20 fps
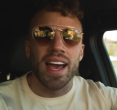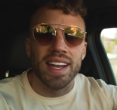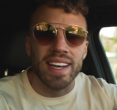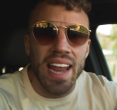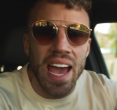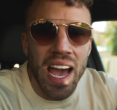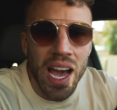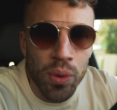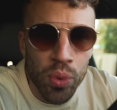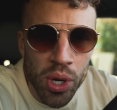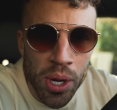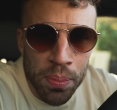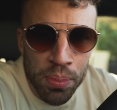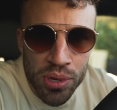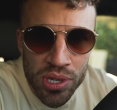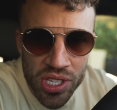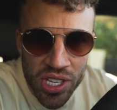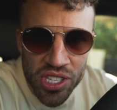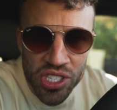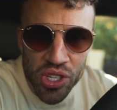Now, I want to
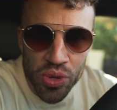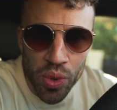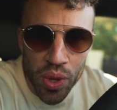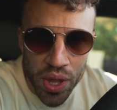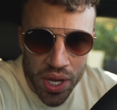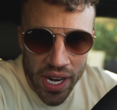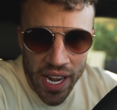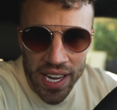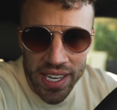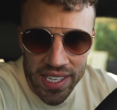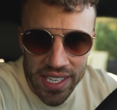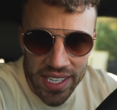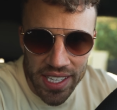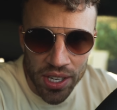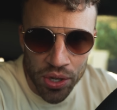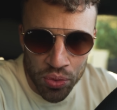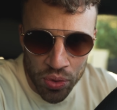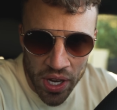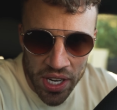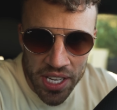present you with an
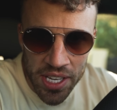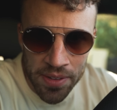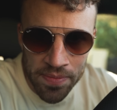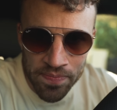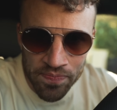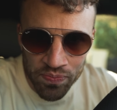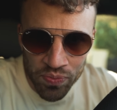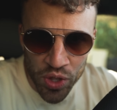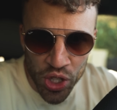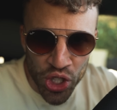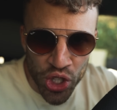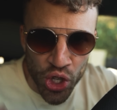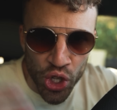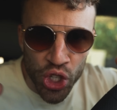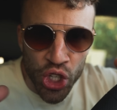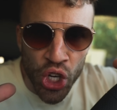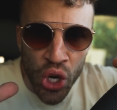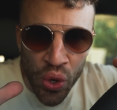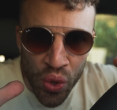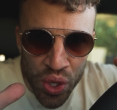idea. Ready? Your
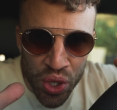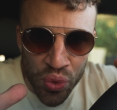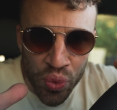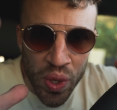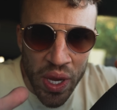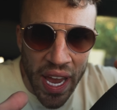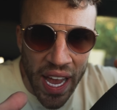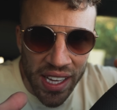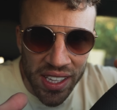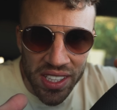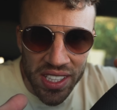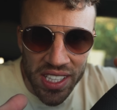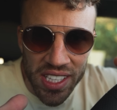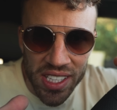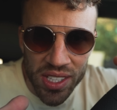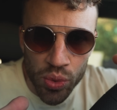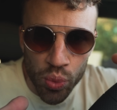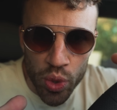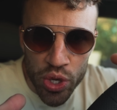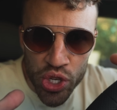current
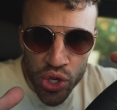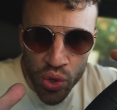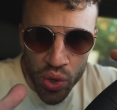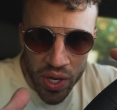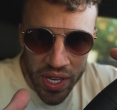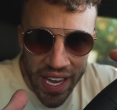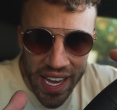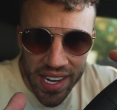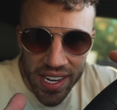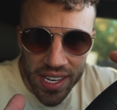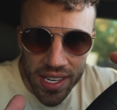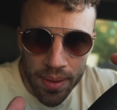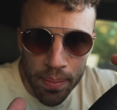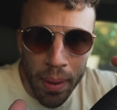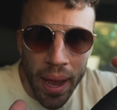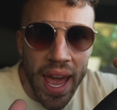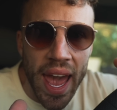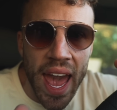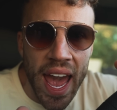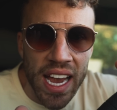reality was created
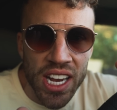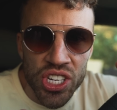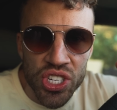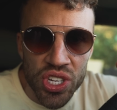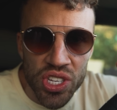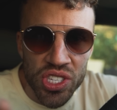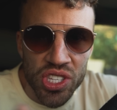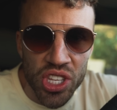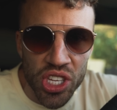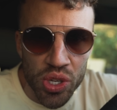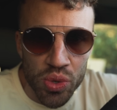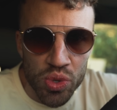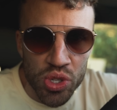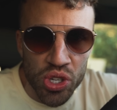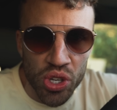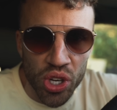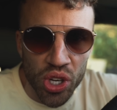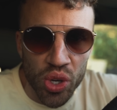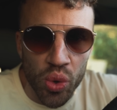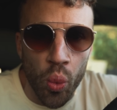by actions that you
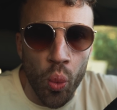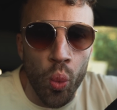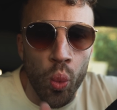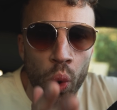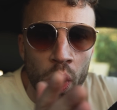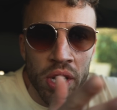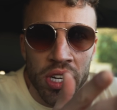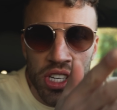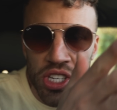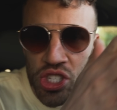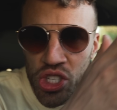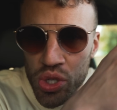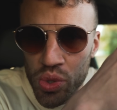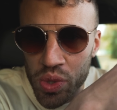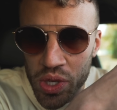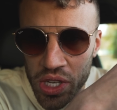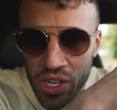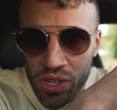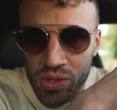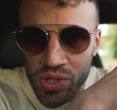took one to two
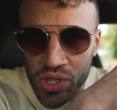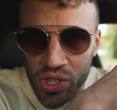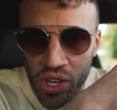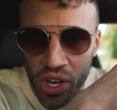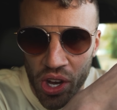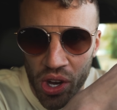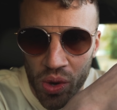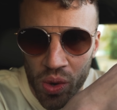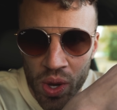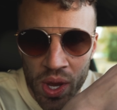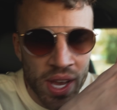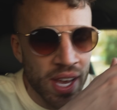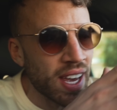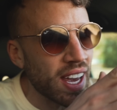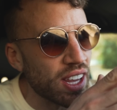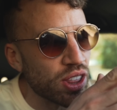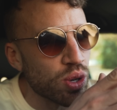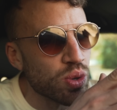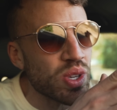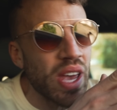years ago,
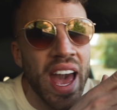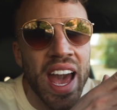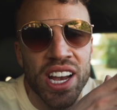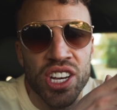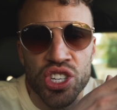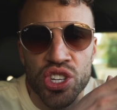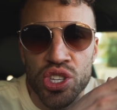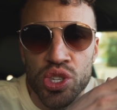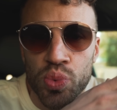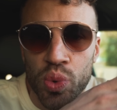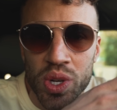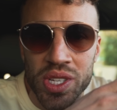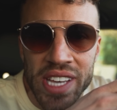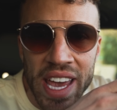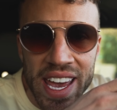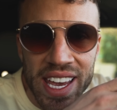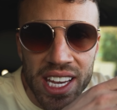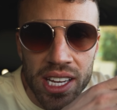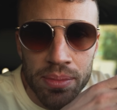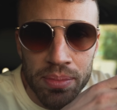and those actions were
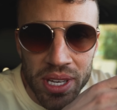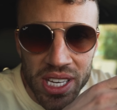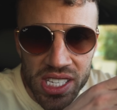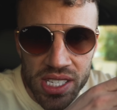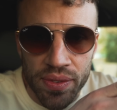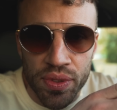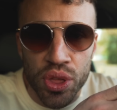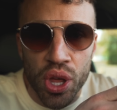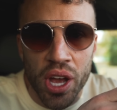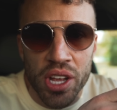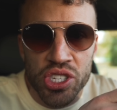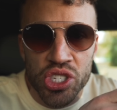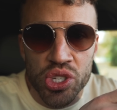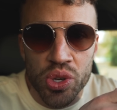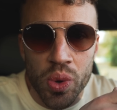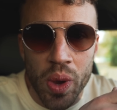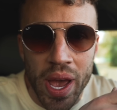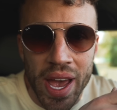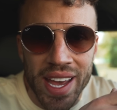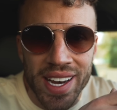taken because of thoughts
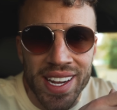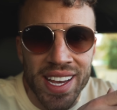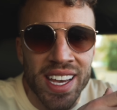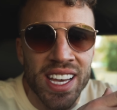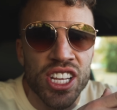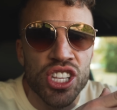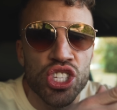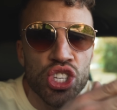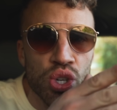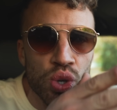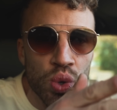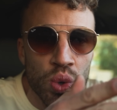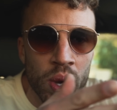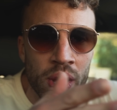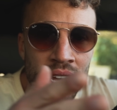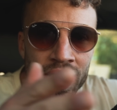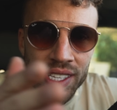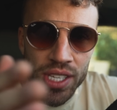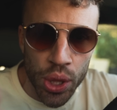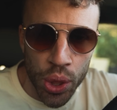you had two
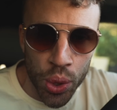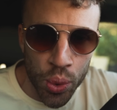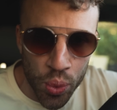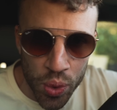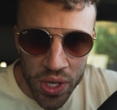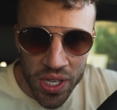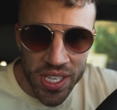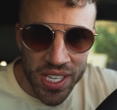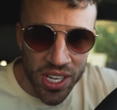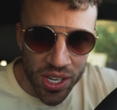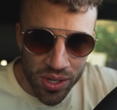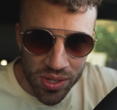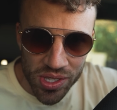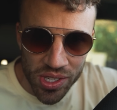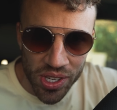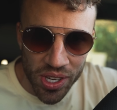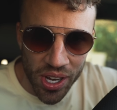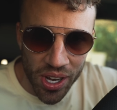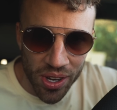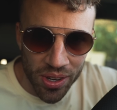to three years ago.